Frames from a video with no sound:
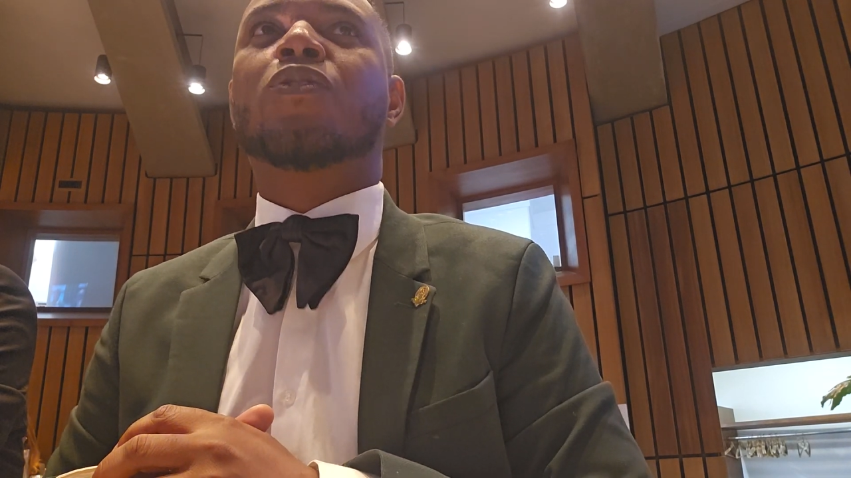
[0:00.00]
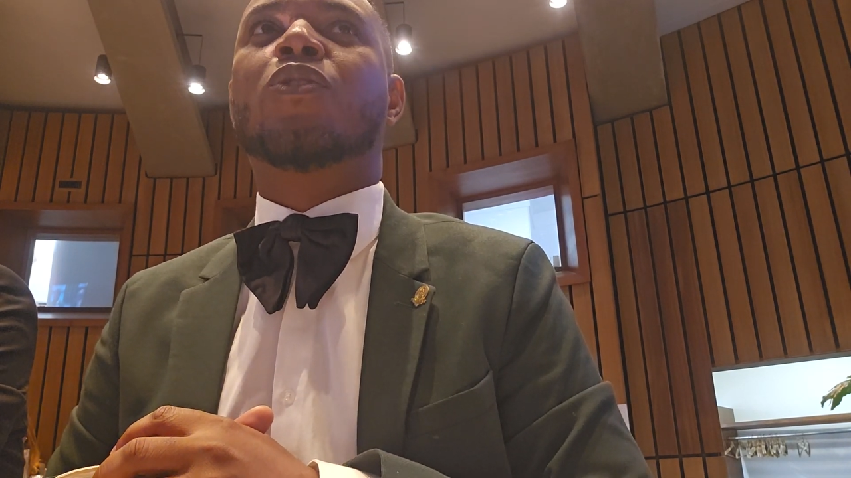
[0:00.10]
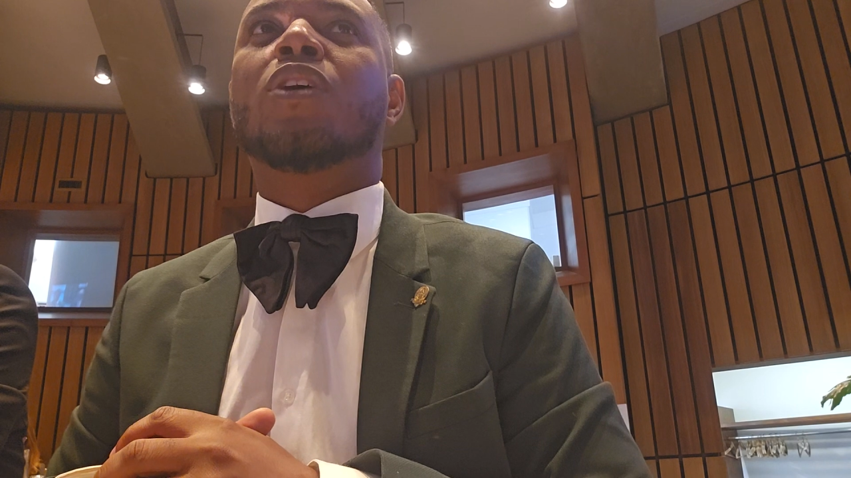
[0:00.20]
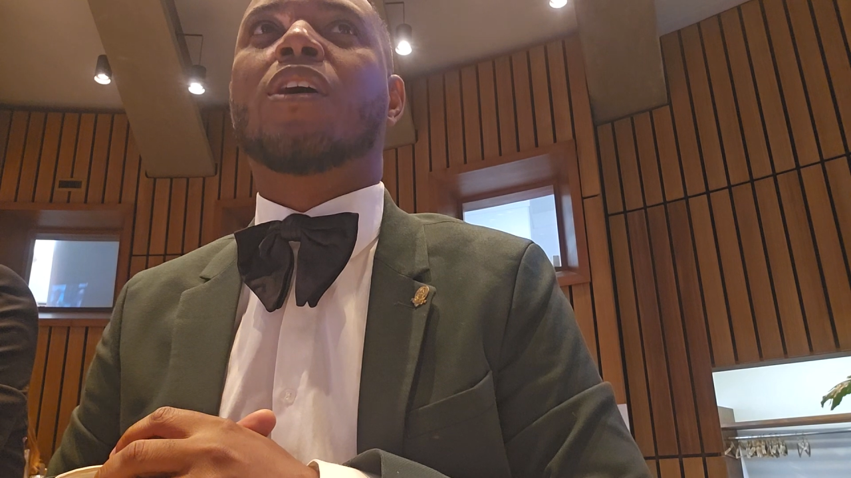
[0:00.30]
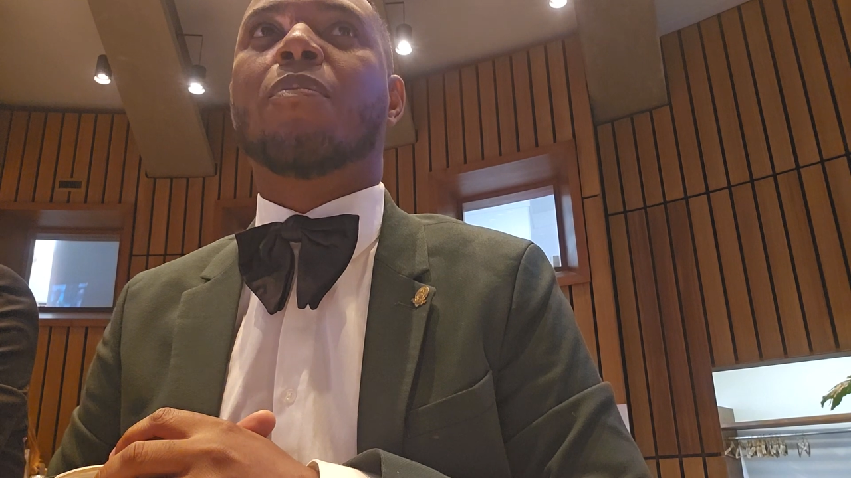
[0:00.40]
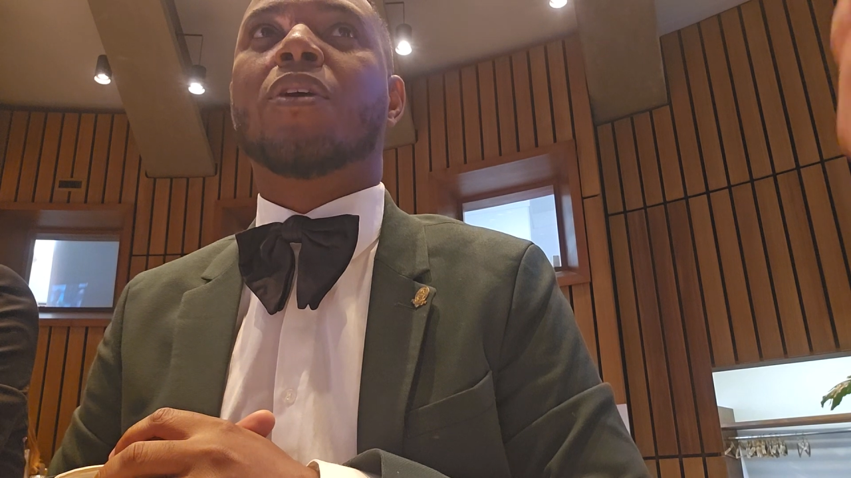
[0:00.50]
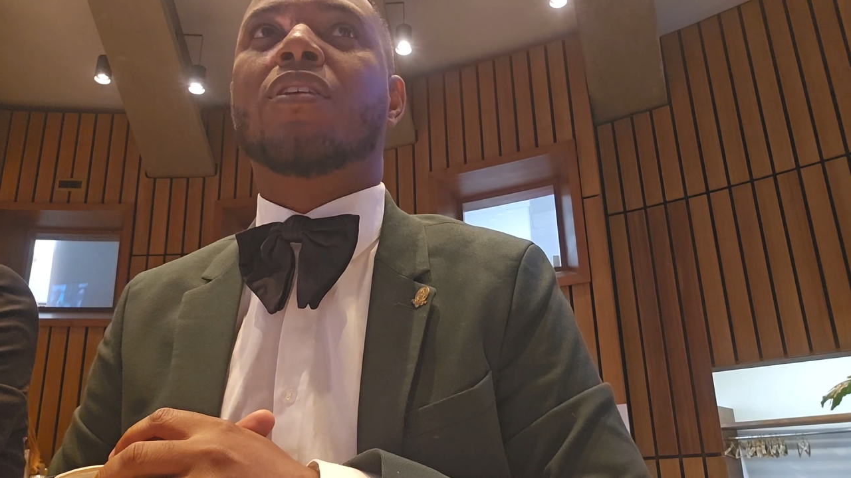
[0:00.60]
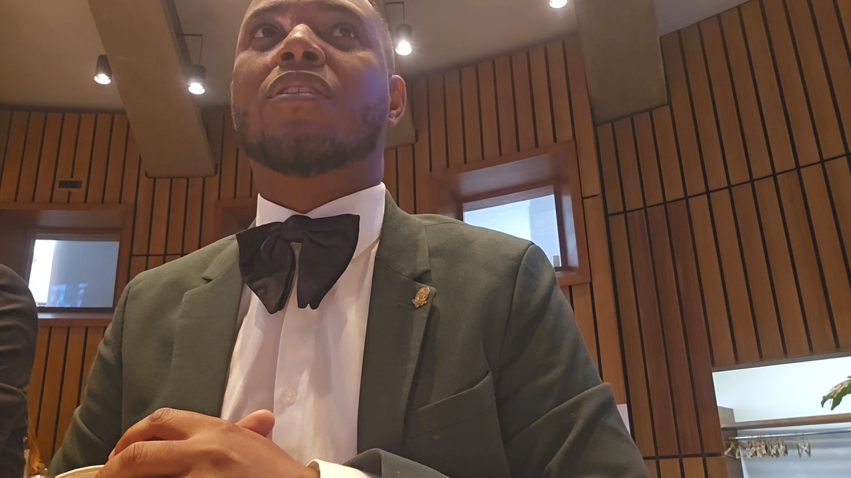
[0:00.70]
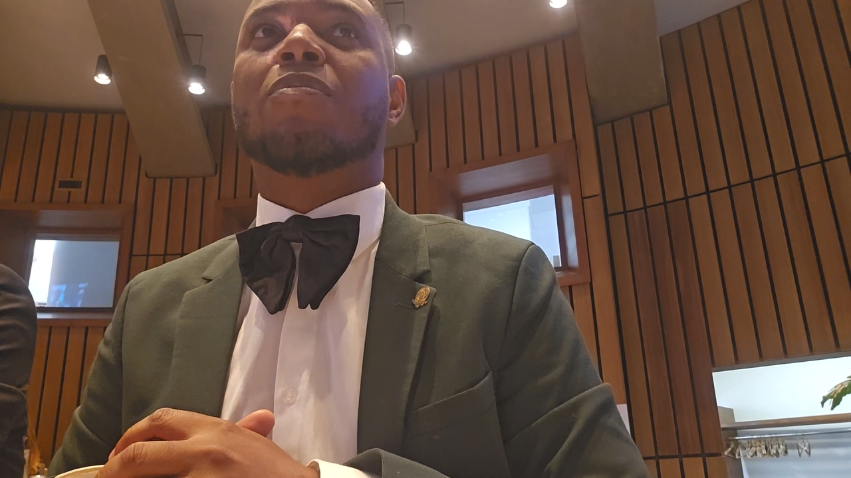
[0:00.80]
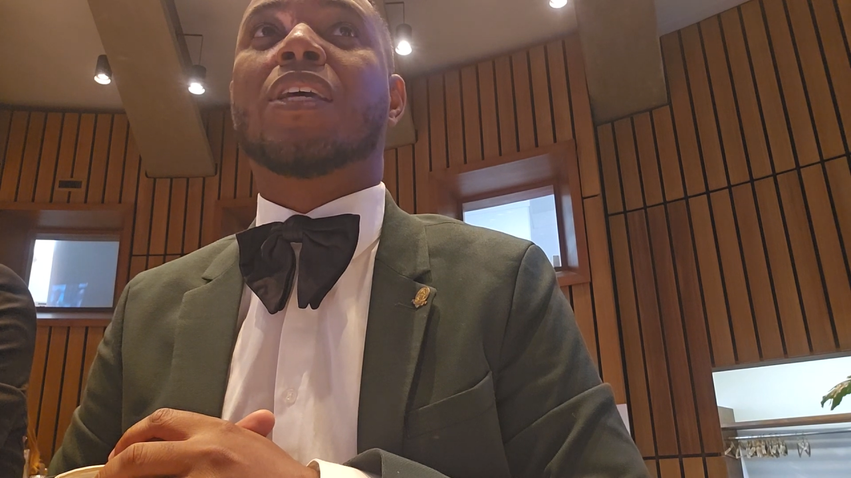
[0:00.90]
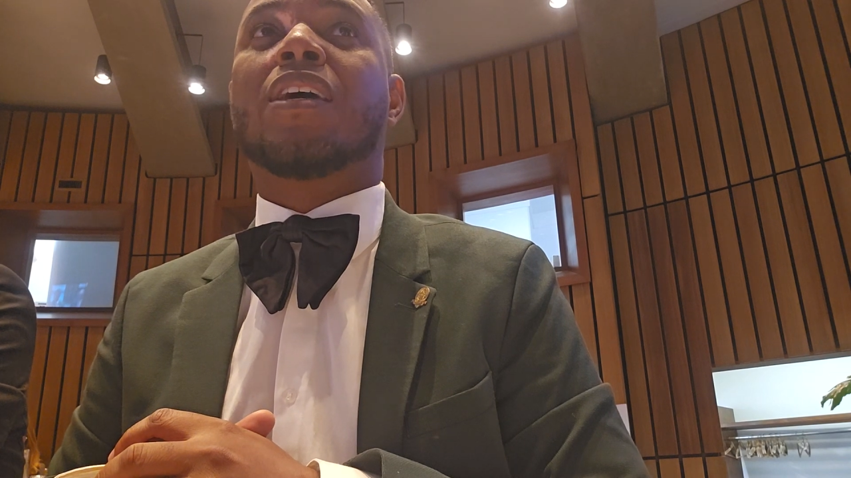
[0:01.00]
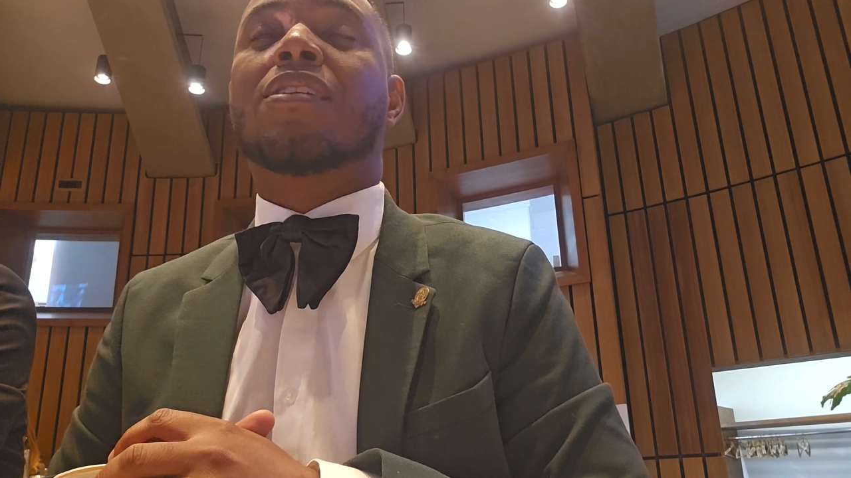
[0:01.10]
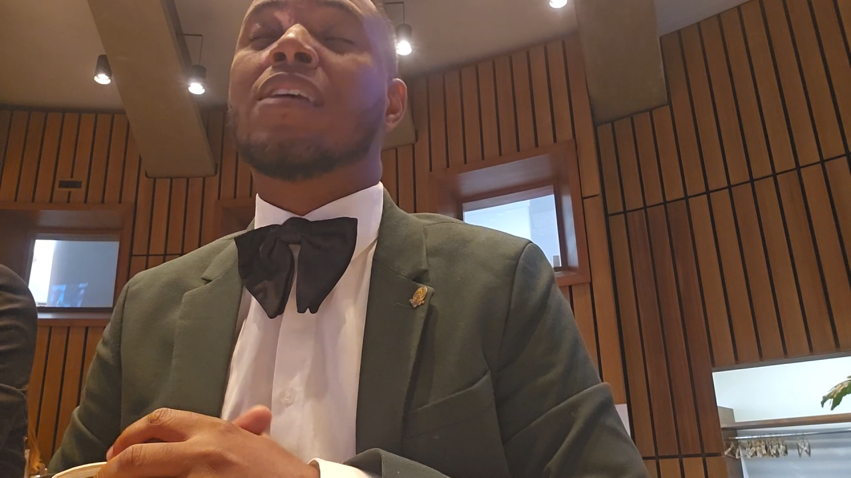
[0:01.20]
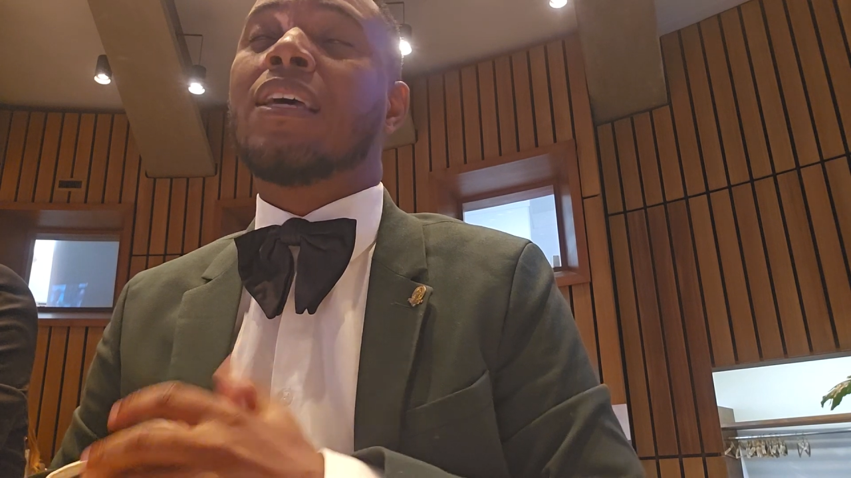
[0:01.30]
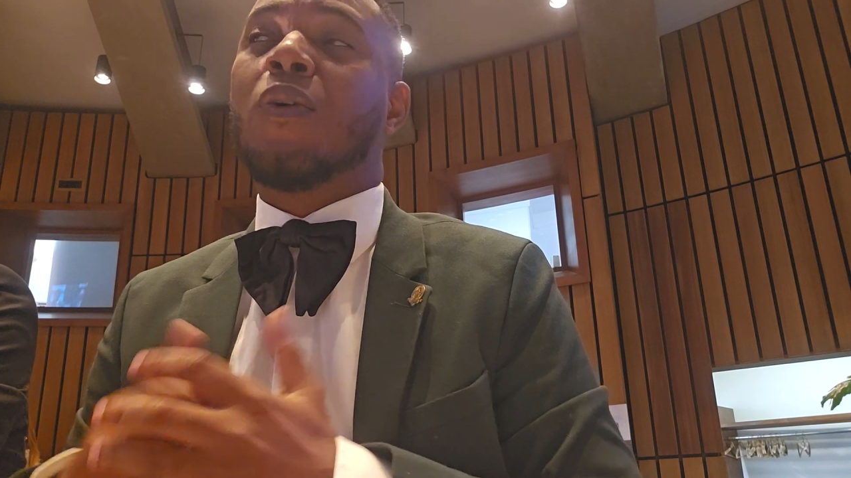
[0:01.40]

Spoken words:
to the community, because